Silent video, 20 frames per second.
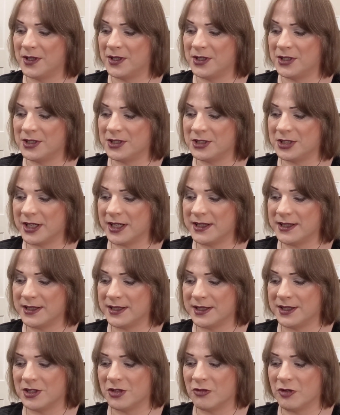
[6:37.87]
they're just
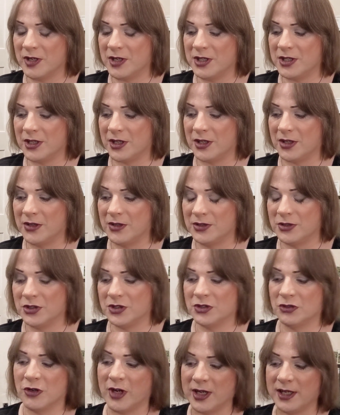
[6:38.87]
chasing this creature who's
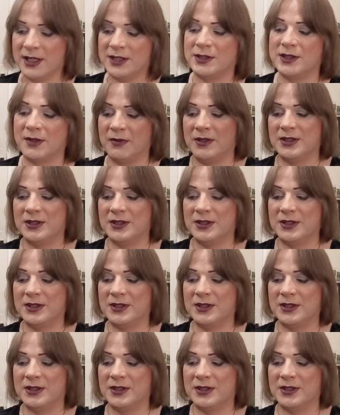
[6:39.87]
just dragging this